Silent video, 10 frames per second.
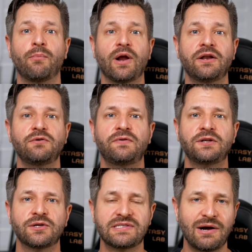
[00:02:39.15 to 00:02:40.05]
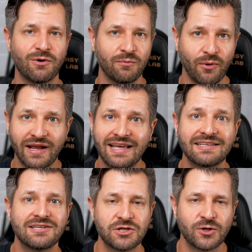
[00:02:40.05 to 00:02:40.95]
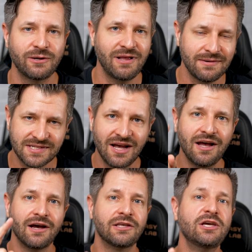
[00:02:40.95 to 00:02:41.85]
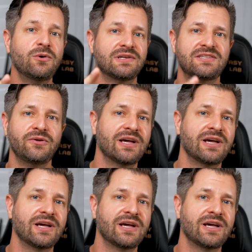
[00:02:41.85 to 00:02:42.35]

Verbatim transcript: brand new features that we're bringing to Streamlabs, you know what to do.